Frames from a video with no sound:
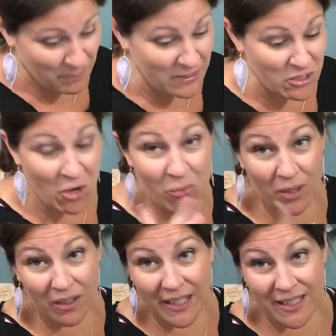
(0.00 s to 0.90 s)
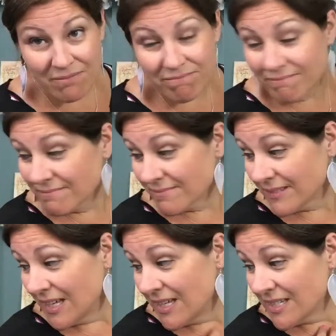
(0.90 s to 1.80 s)
but don't worry.
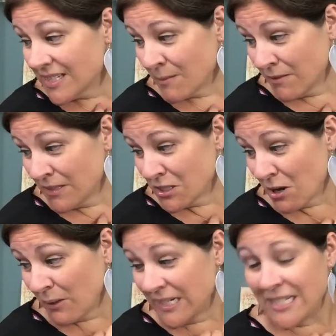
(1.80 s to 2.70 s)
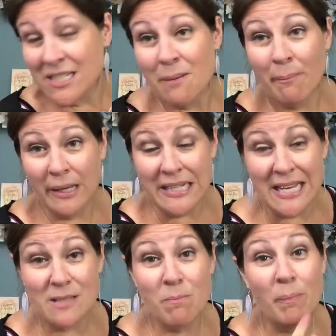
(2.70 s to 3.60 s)
Some of it's going into
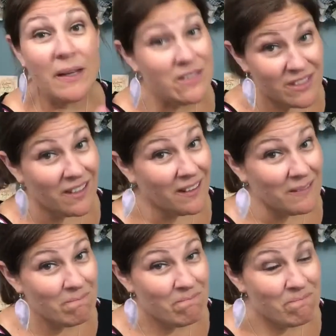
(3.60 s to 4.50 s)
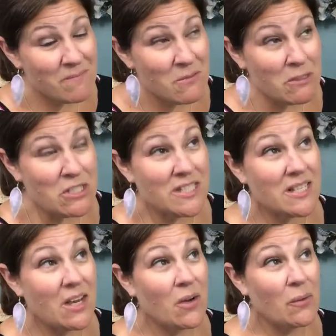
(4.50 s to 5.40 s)
Monday's bundle, which is
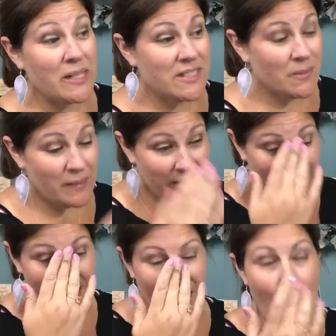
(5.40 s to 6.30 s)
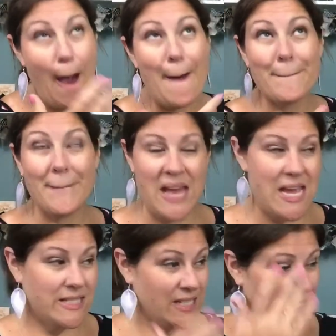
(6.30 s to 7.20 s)
going to be
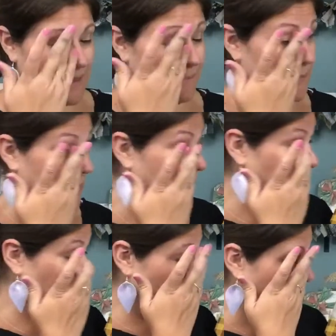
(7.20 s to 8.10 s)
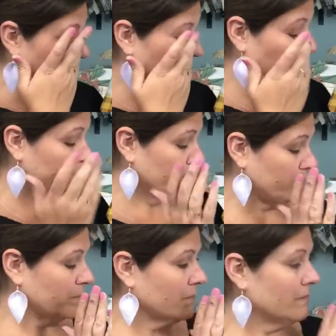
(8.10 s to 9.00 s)
amazing. Um,
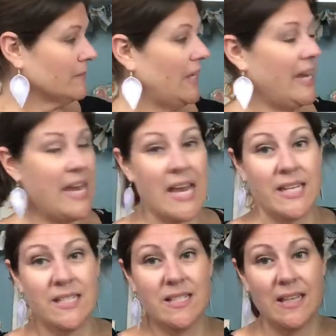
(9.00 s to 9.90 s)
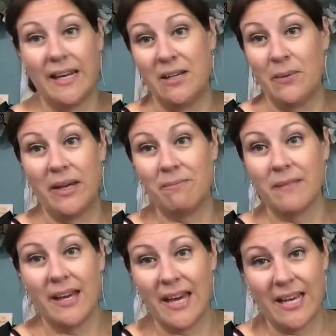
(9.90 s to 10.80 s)
and anyway,
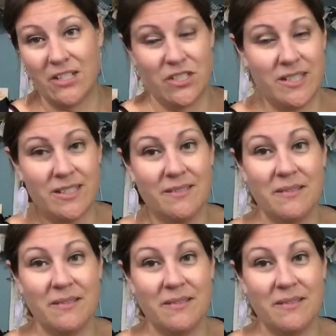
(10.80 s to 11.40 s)
I, I just,